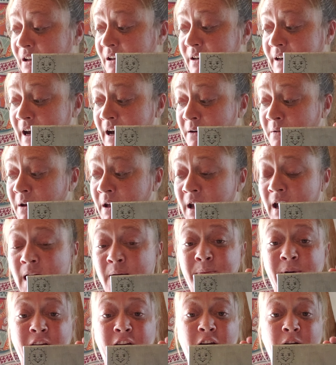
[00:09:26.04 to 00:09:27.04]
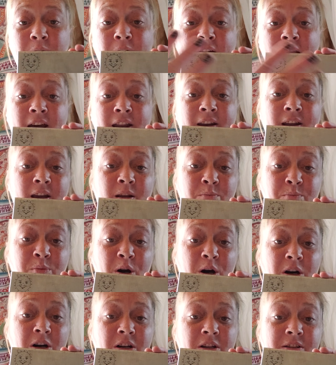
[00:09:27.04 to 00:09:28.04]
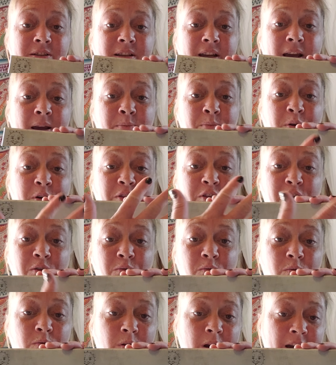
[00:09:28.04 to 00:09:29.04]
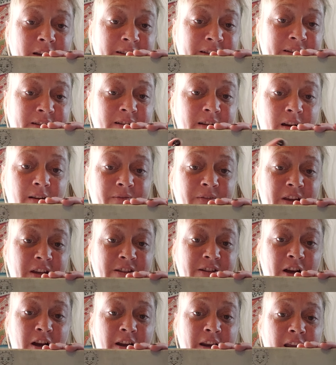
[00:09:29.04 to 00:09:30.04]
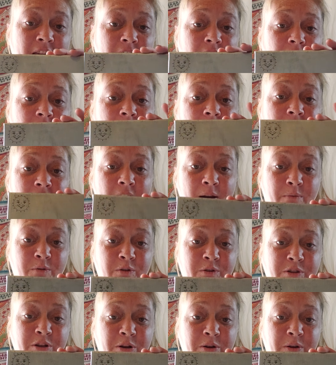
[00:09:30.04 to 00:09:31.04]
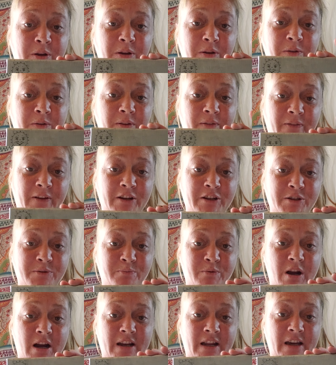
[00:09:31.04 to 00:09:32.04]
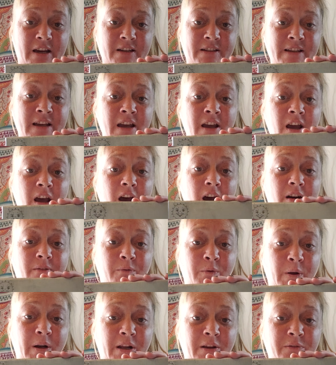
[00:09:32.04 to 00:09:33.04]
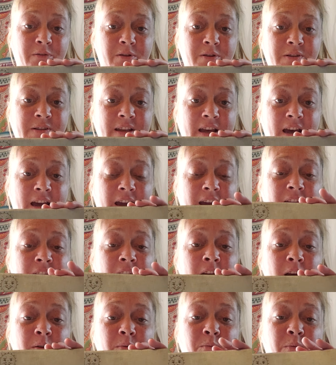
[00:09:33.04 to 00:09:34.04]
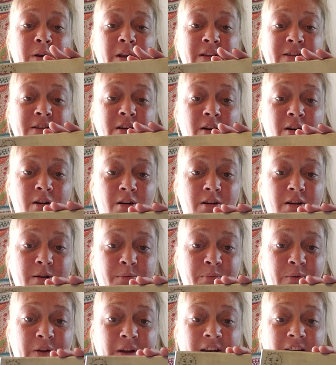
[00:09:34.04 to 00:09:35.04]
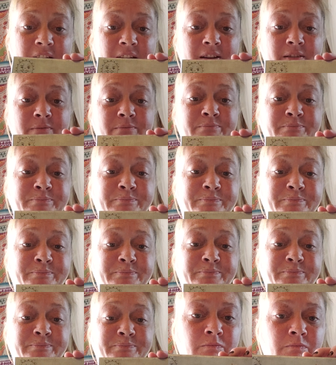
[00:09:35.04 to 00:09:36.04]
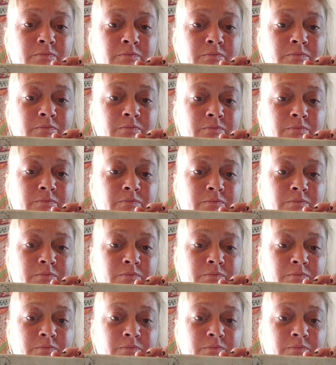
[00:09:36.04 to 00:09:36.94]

Now, I'm going to go ahead and pause and put the rest of these on here, and I will show you the finished product of what it looks like when it's all completed. Thank you. Give me my